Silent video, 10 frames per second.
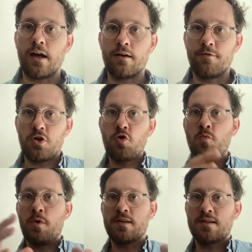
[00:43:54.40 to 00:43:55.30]
of the
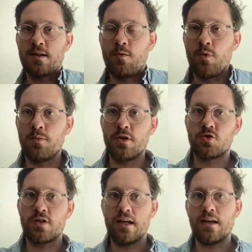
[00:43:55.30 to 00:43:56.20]
humans with
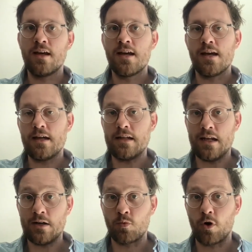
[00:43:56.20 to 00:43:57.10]
which
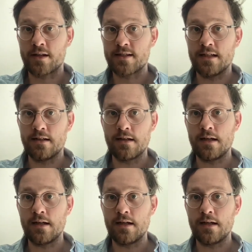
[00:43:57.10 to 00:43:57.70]
it works in